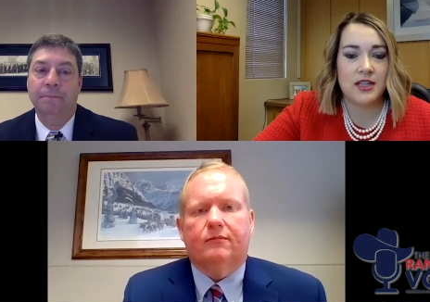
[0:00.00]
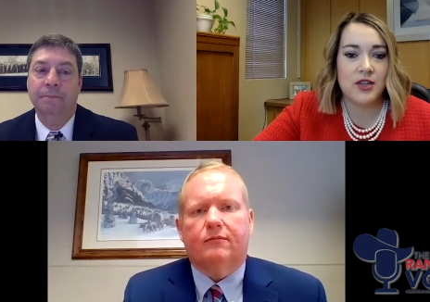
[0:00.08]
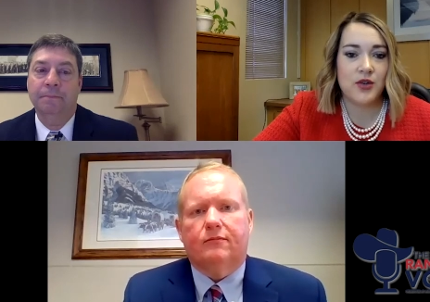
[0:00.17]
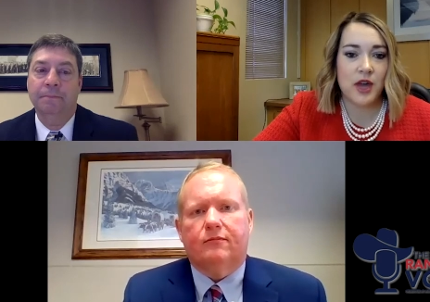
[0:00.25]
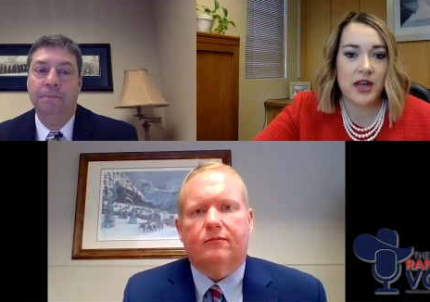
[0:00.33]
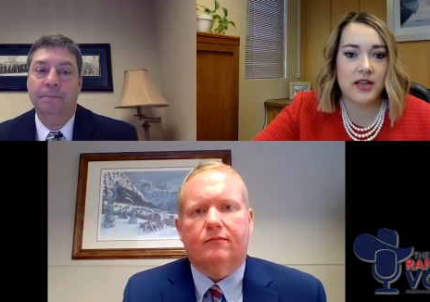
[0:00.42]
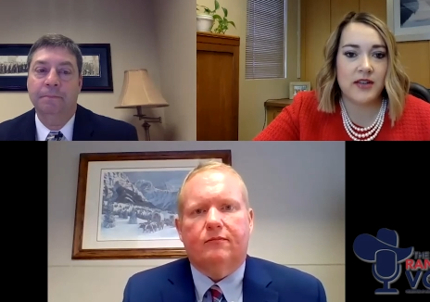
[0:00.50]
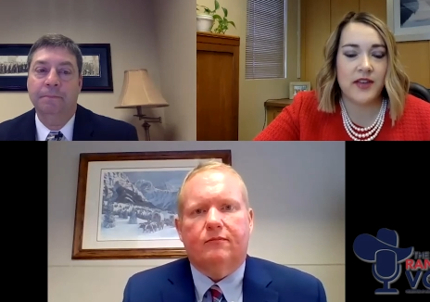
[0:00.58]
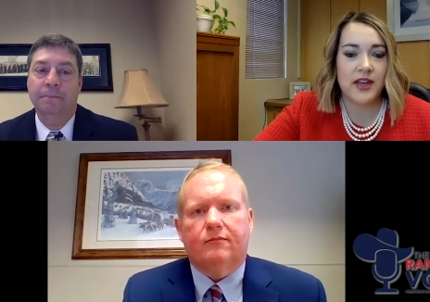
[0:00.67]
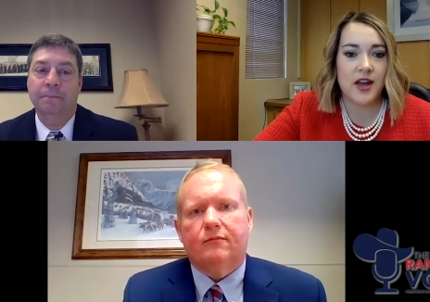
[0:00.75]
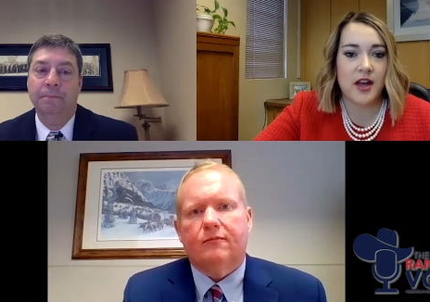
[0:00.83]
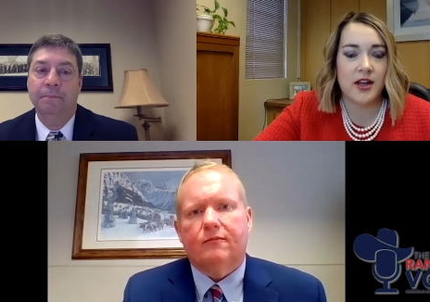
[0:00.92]
Speaker 1: and you kind of
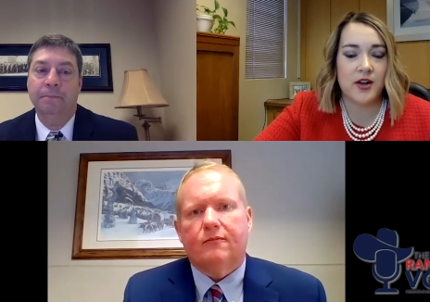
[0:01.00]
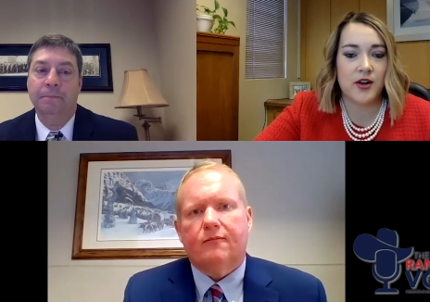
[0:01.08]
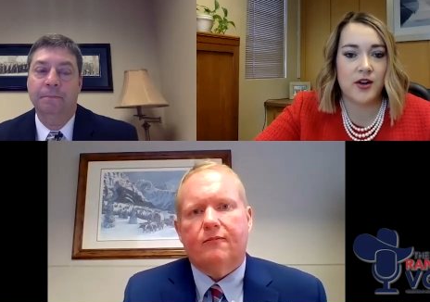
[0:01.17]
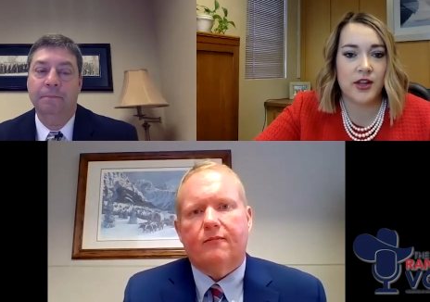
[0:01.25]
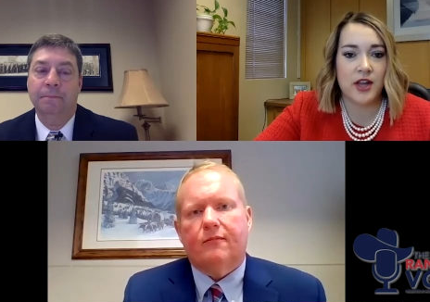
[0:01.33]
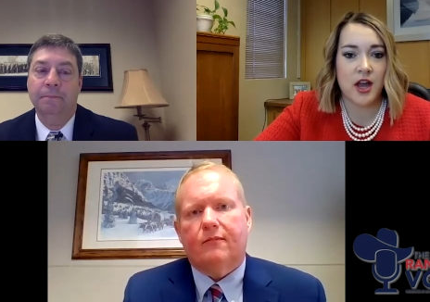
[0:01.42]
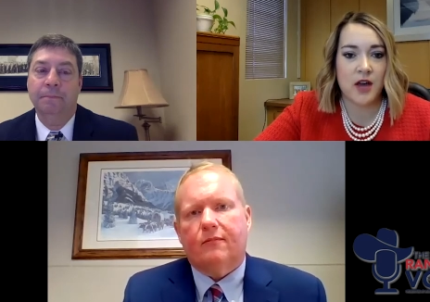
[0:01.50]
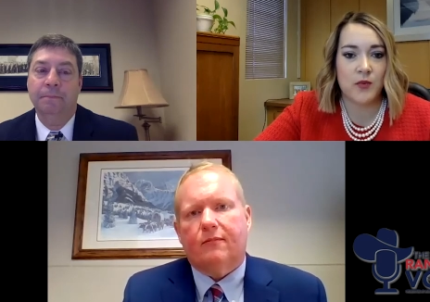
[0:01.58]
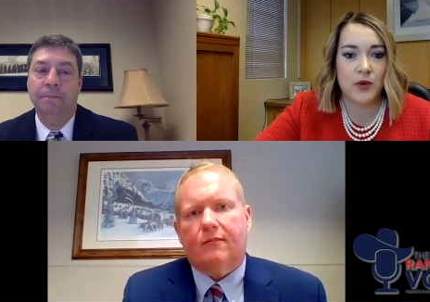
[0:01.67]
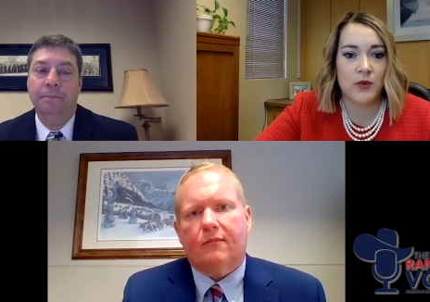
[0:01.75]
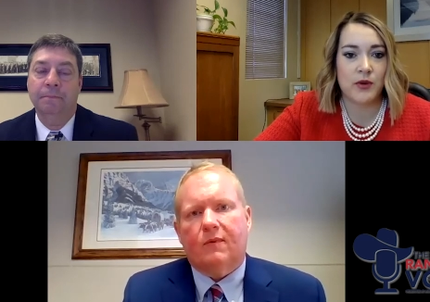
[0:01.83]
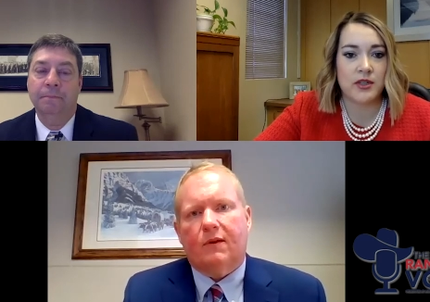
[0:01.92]
hit on it early on
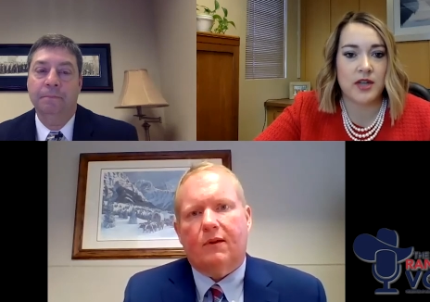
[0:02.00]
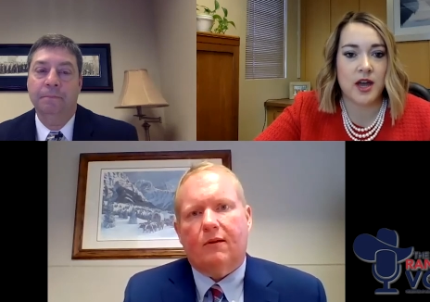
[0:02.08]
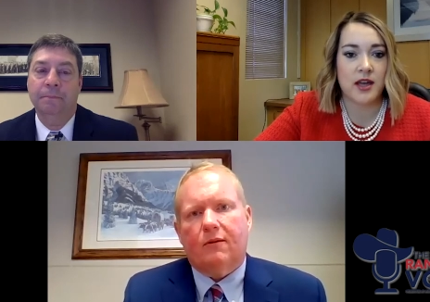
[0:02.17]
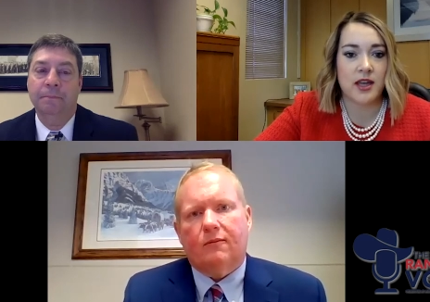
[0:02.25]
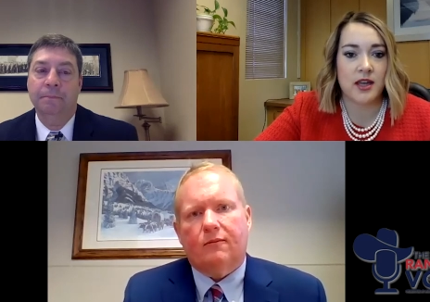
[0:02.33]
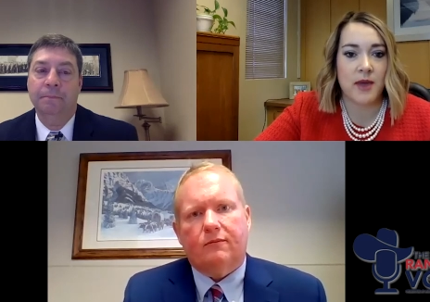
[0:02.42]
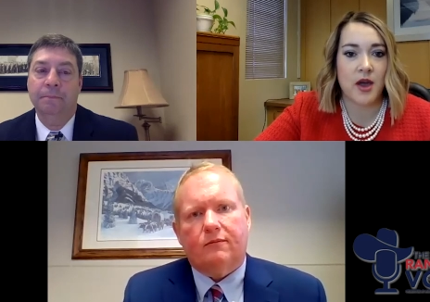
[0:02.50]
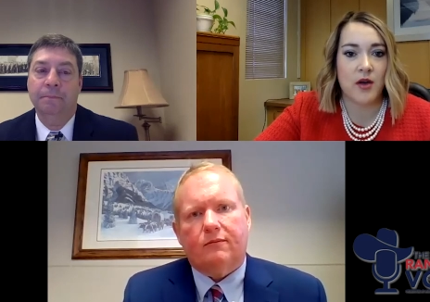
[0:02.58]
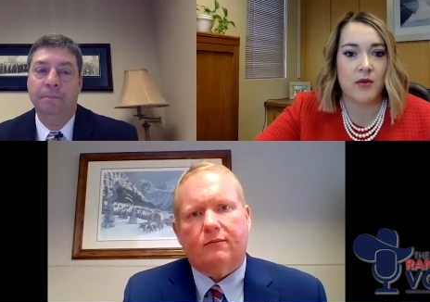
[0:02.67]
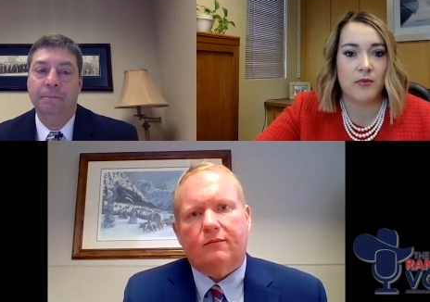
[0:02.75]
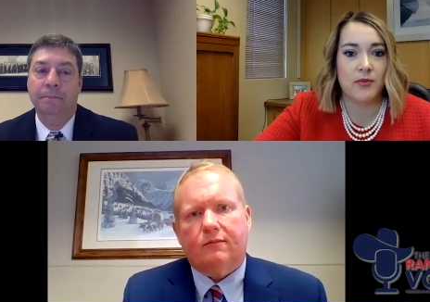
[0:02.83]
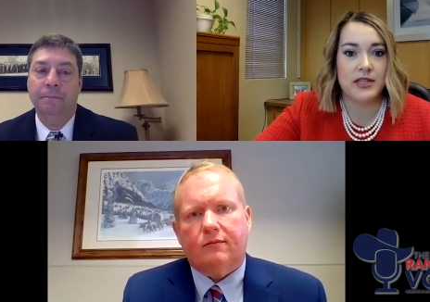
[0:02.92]
when we were talking
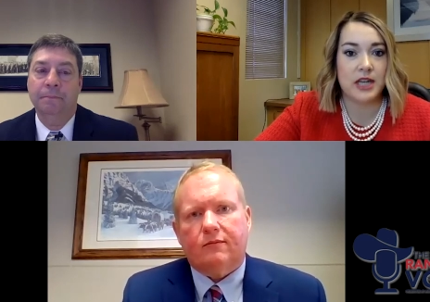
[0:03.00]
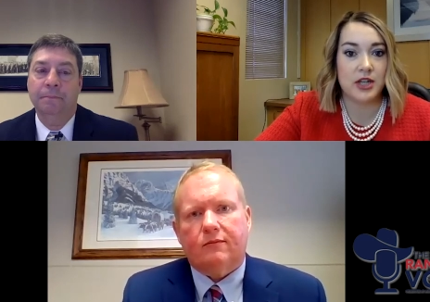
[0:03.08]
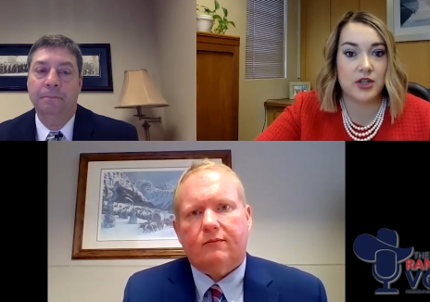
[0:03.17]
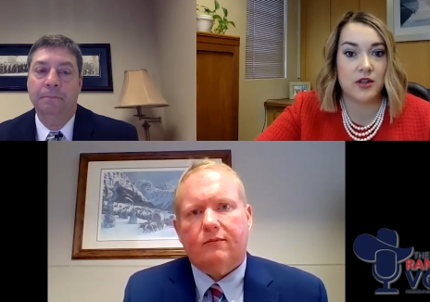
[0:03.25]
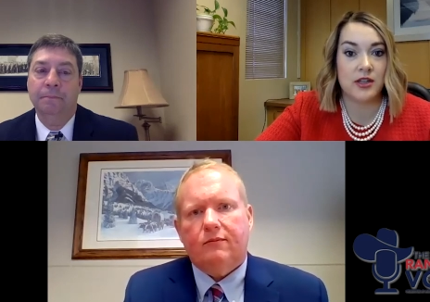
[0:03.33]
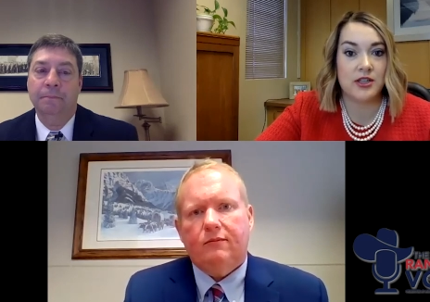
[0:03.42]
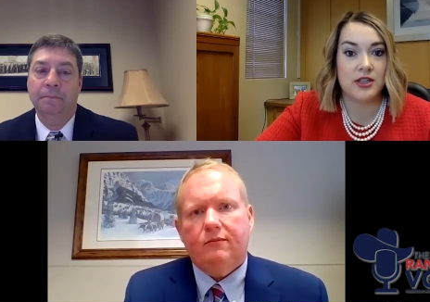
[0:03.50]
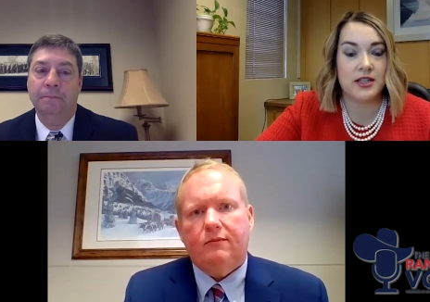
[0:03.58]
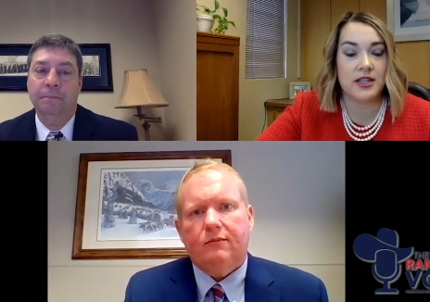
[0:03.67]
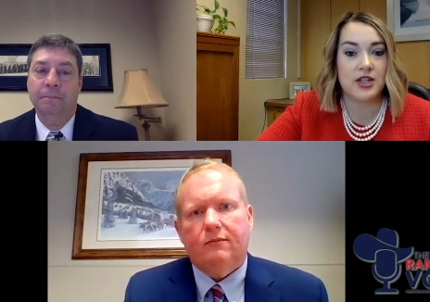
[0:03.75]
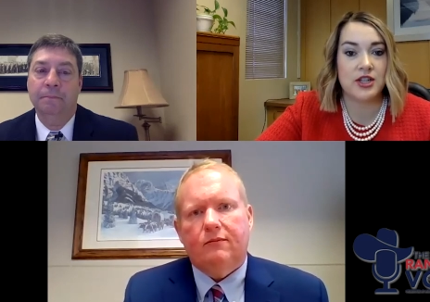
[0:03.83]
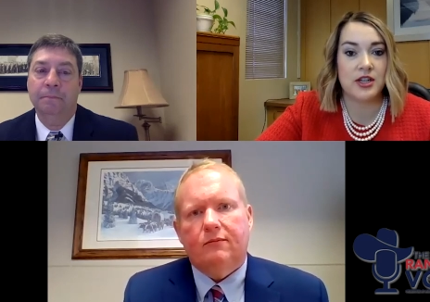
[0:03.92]
about potential
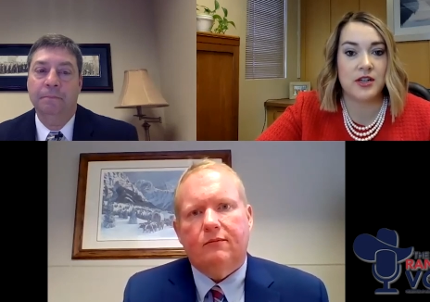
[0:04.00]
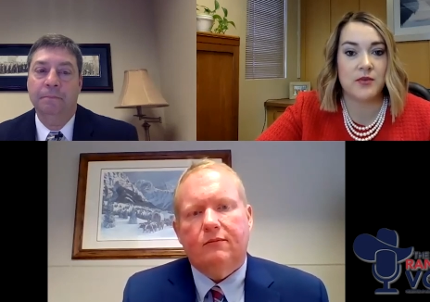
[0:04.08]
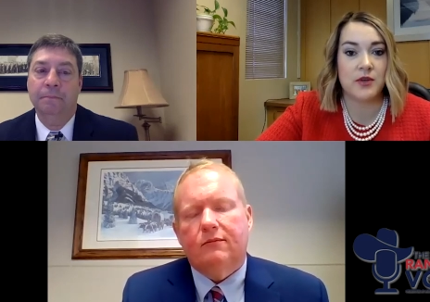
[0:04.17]
legislation